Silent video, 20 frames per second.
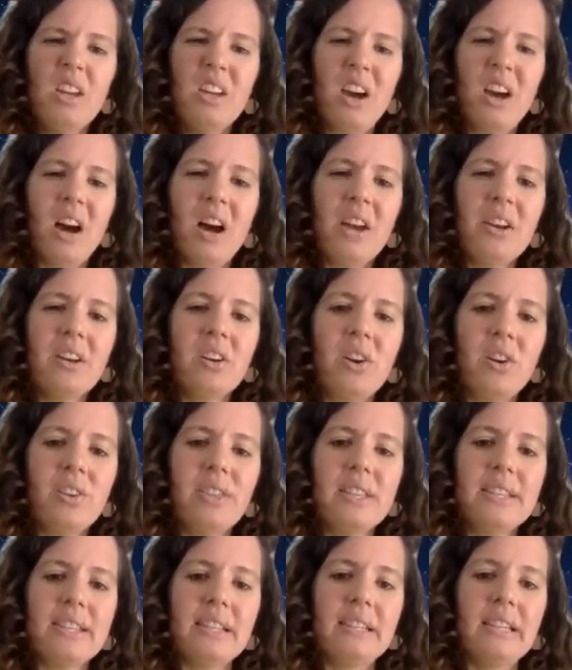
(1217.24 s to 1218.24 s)
I don't know,
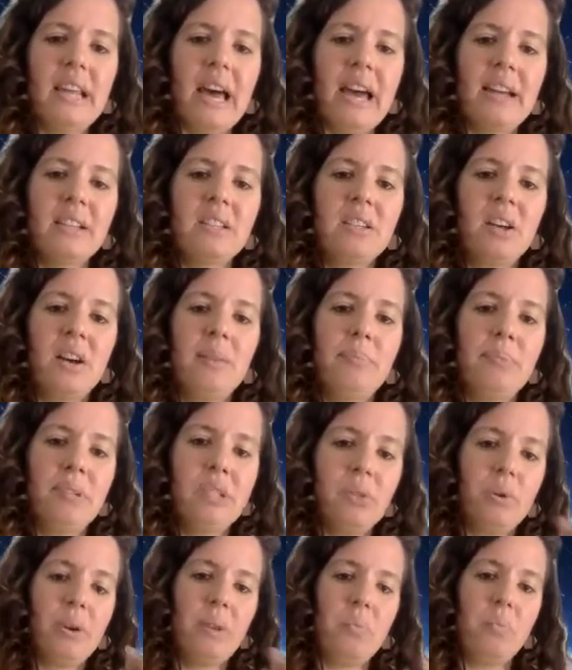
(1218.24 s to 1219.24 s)
there's a lag time
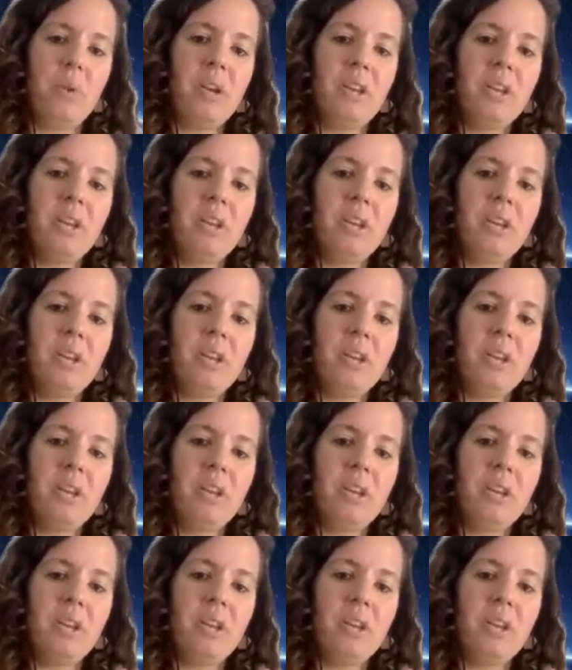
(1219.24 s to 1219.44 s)
between when